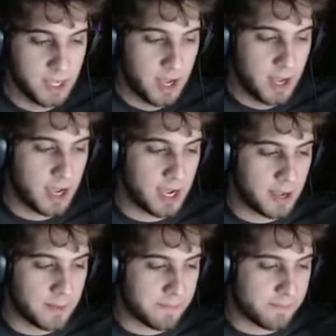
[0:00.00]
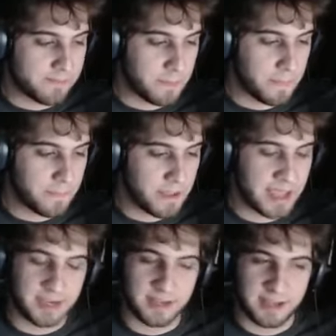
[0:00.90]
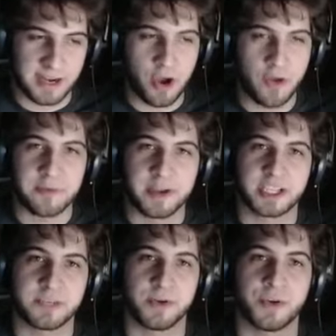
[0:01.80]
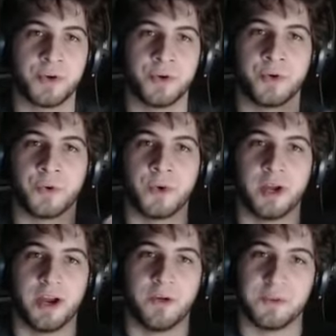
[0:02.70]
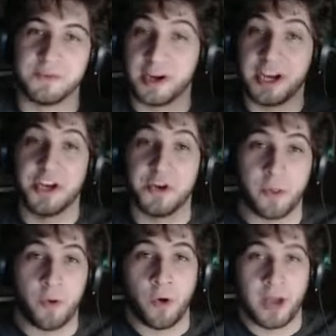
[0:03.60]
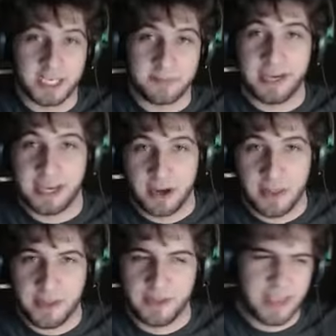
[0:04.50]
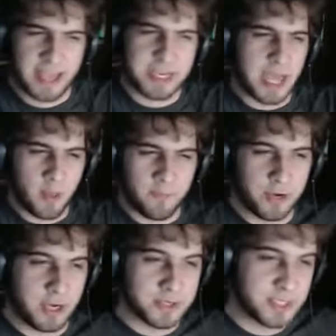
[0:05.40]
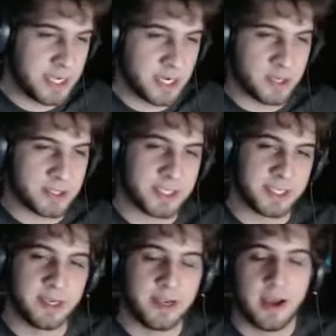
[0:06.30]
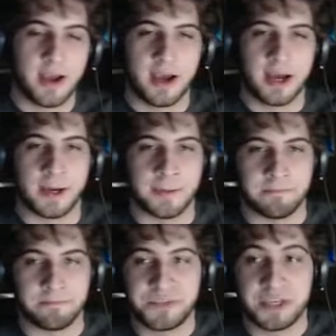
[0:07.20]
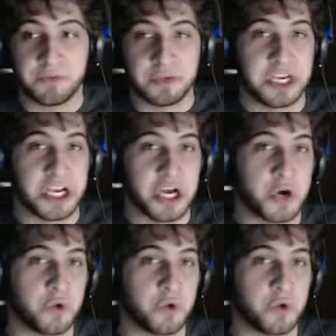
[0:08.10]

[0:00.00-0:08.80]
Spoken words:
I had a call from a customer who was very new to the whole high-speed internet thing. They had dial-up for years and years, and didn't really know